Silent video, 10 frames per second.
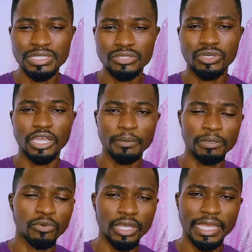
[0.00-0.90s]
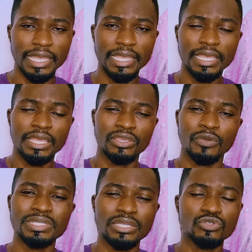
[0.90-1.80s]
there to help him or her, you're
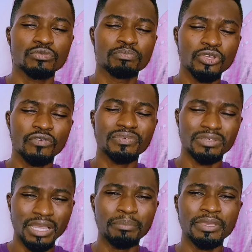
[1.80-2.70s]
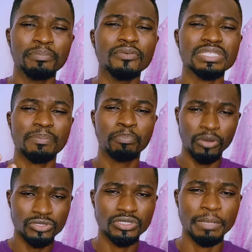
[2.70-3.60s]
always there to be of
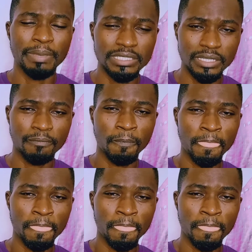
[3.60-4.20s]
support to the person.